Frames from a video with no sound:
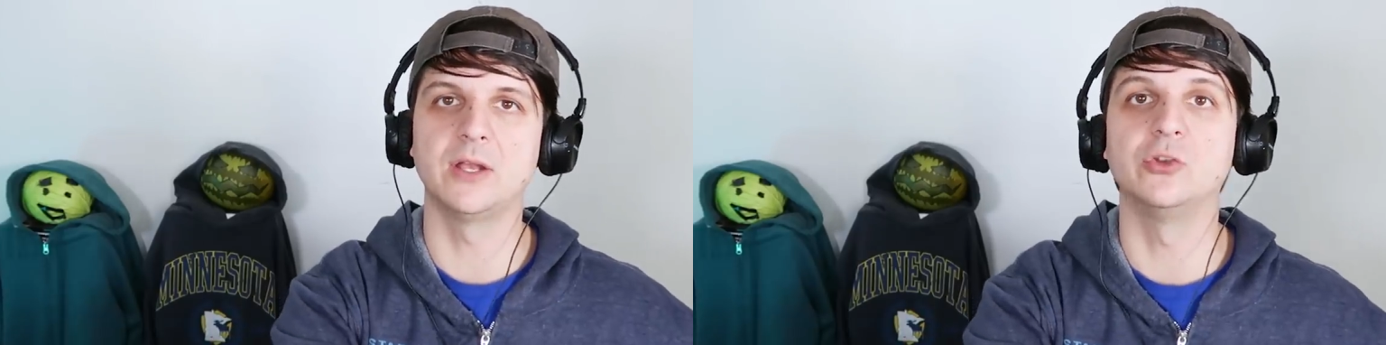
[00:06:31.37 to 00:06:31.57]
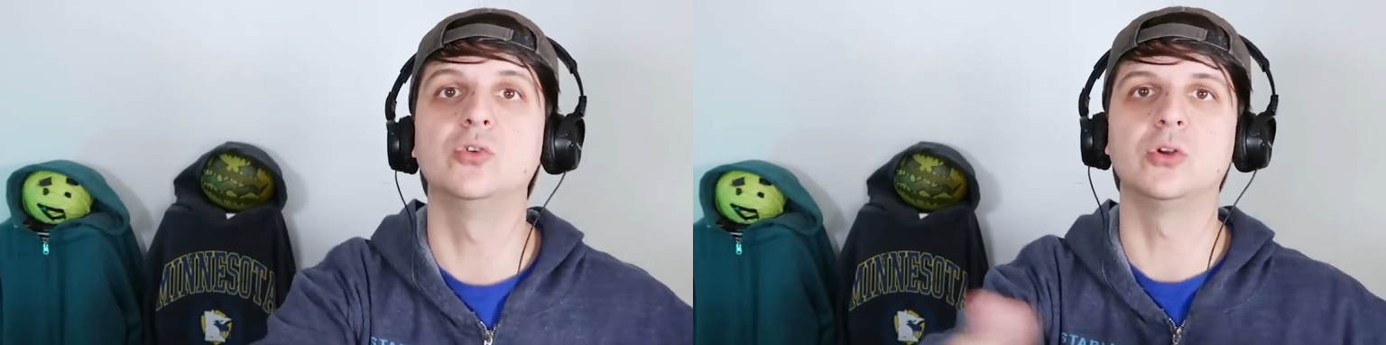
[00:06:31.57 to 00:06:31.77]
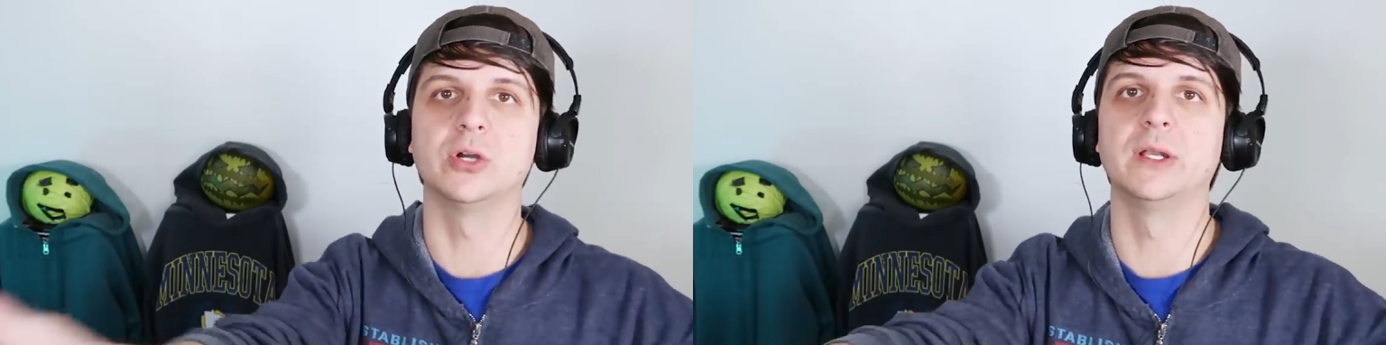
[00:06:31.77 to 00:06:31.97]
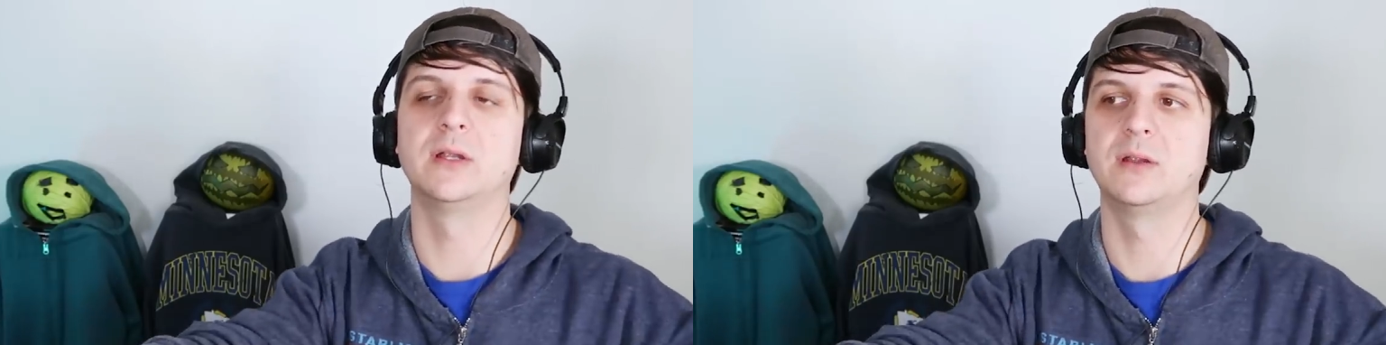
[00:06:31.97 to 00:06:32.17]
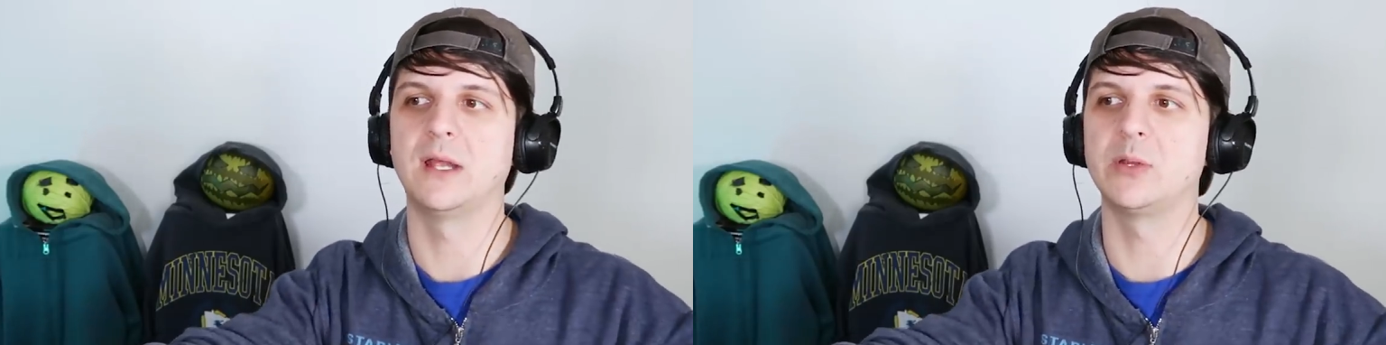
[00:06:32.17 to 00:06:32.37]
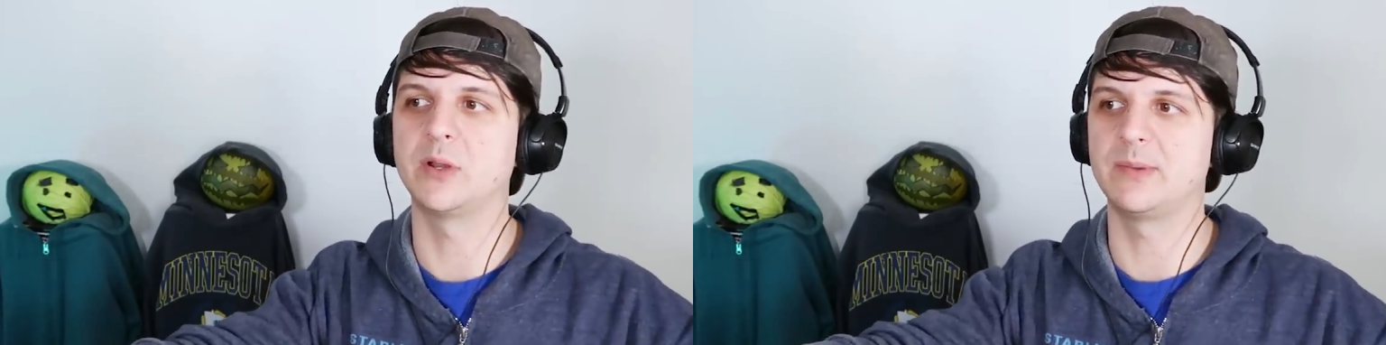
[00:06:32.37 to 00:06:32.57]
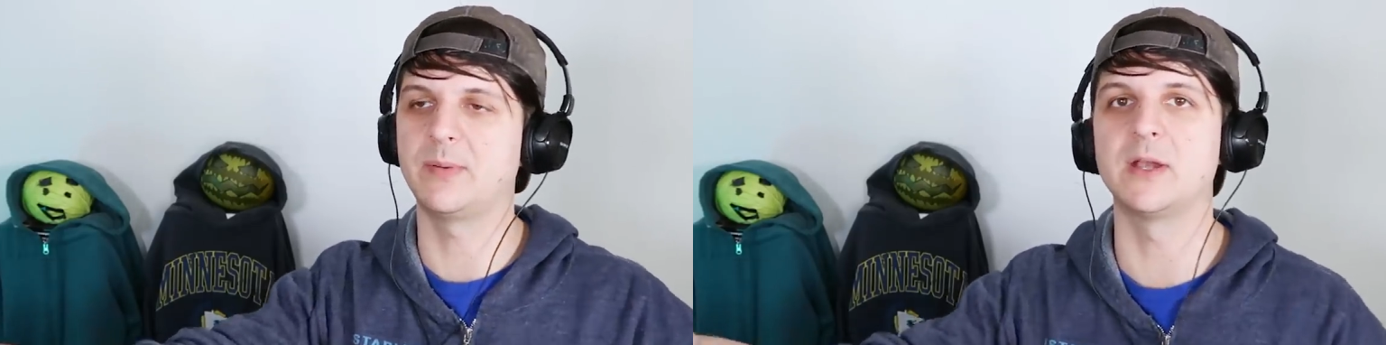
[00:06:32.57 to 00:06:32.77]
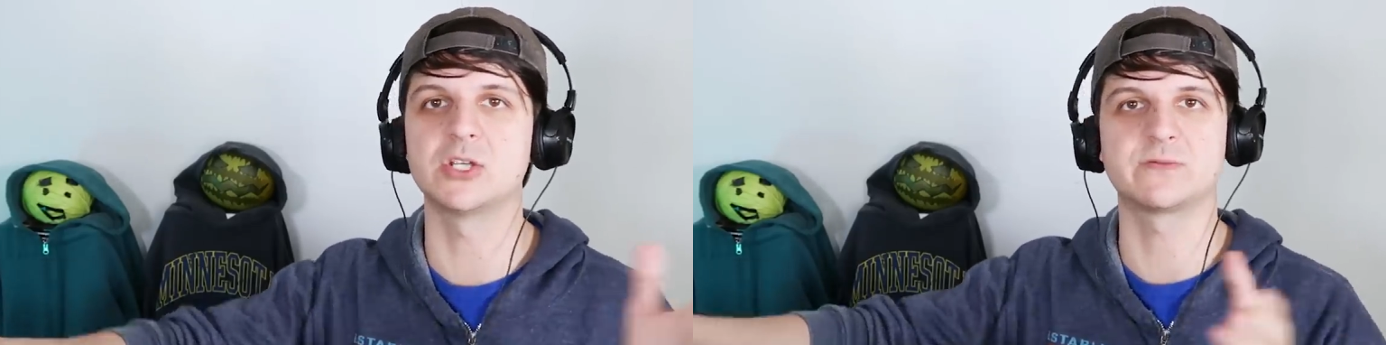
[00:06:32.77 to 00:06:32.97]
Speaker 1: and do good. And you want to be
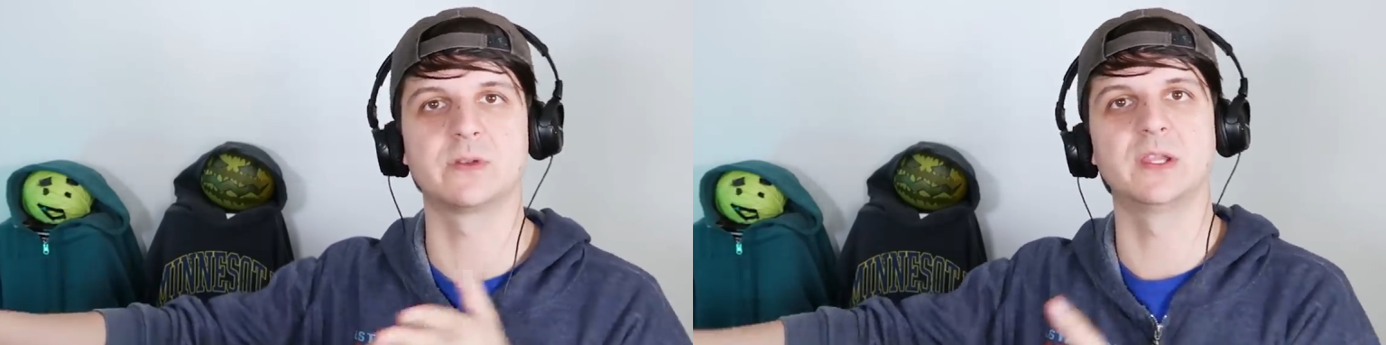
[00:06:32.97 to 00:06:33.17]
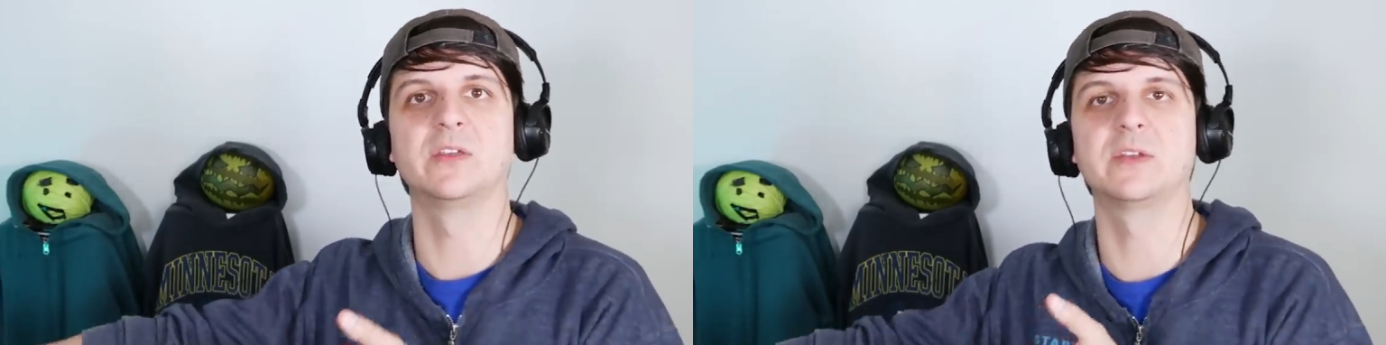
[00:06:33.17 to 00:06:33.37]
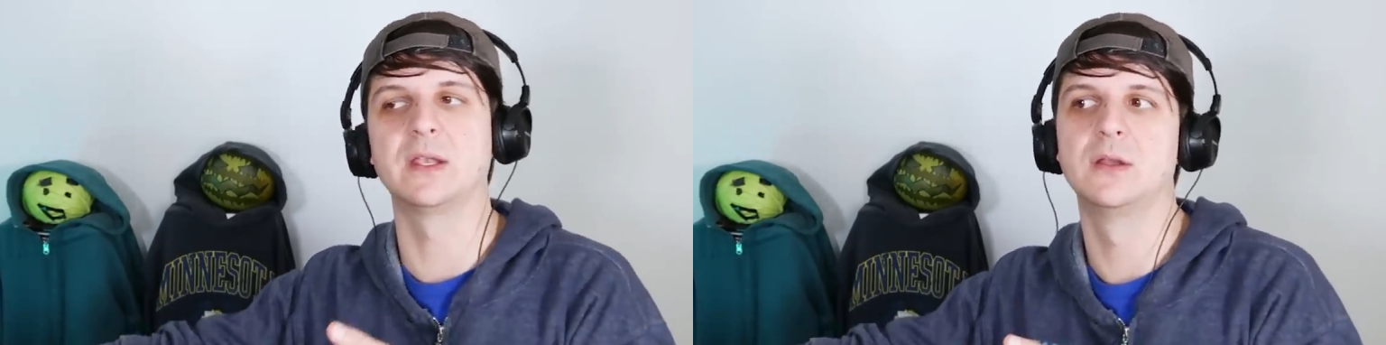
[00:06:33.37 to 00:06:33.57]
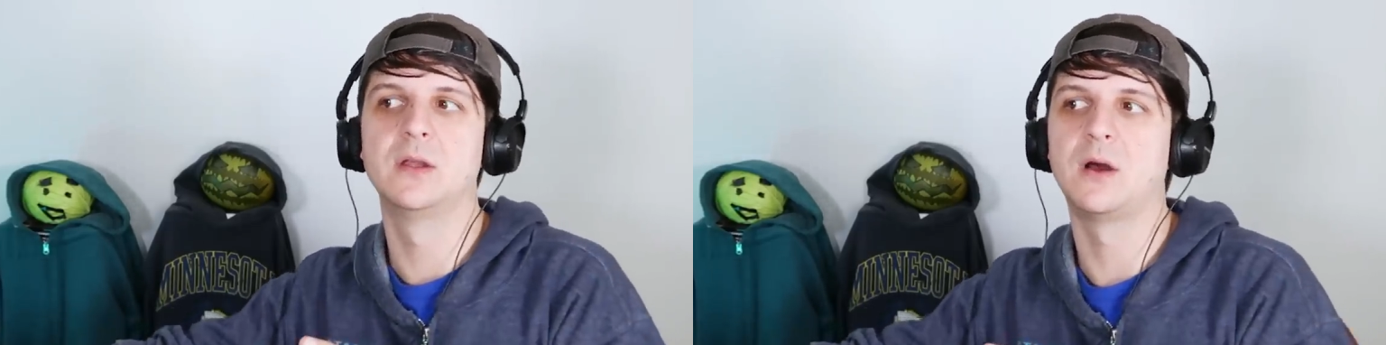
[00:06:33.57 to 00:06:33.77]
punished for things that